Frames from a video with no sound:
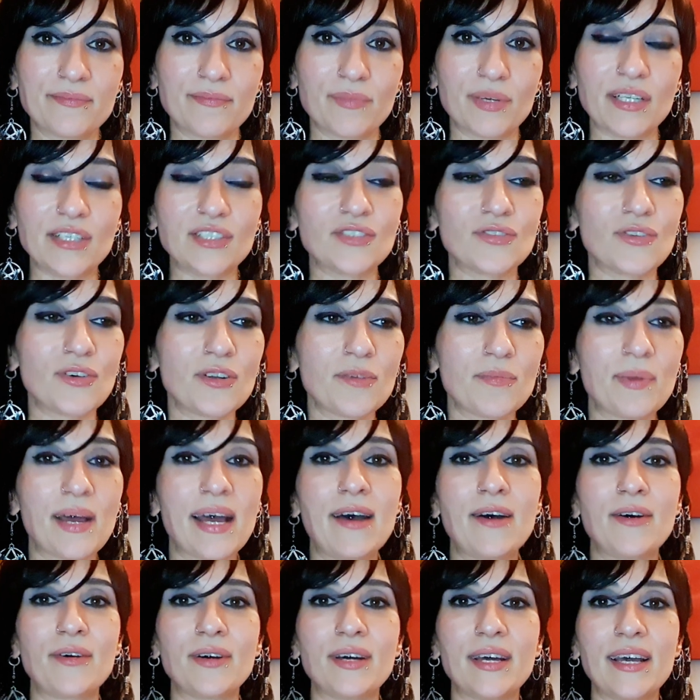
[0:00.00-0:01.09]
But it's not
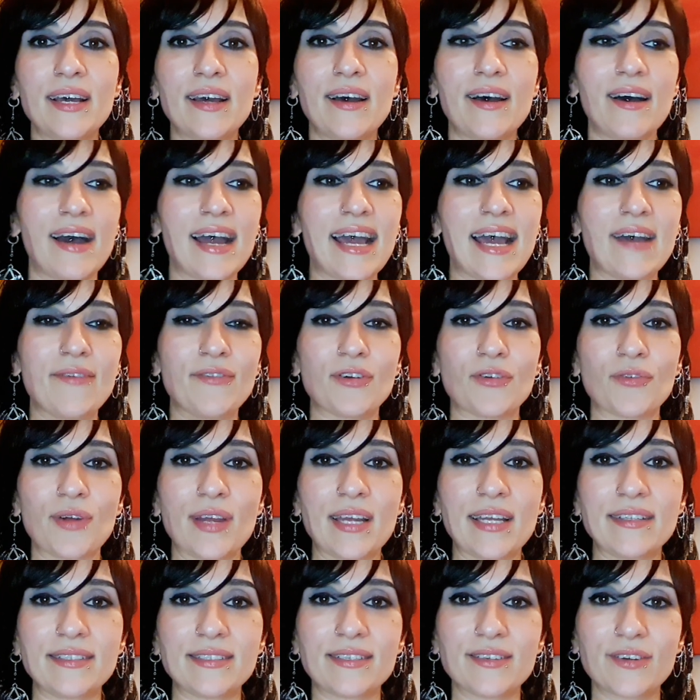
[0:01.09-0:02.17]
about, I have a
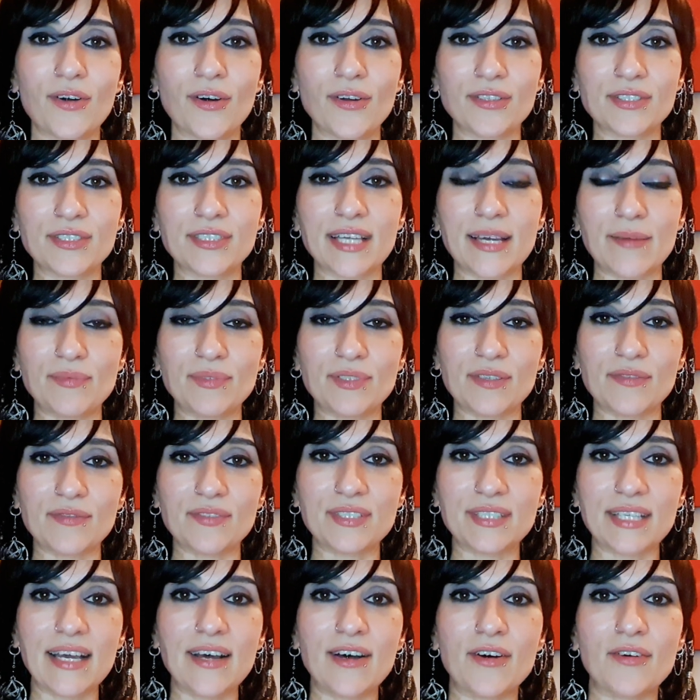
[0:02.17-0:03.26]
great concept of
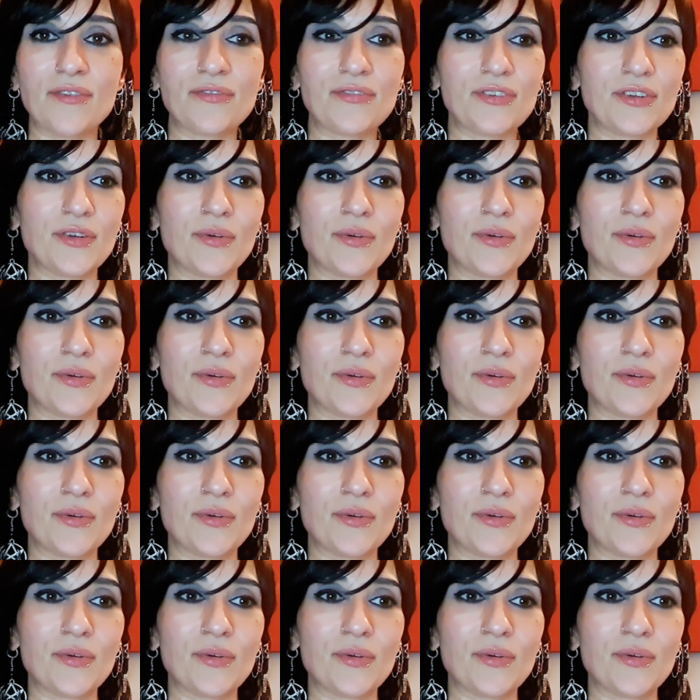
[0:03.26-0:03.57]
self,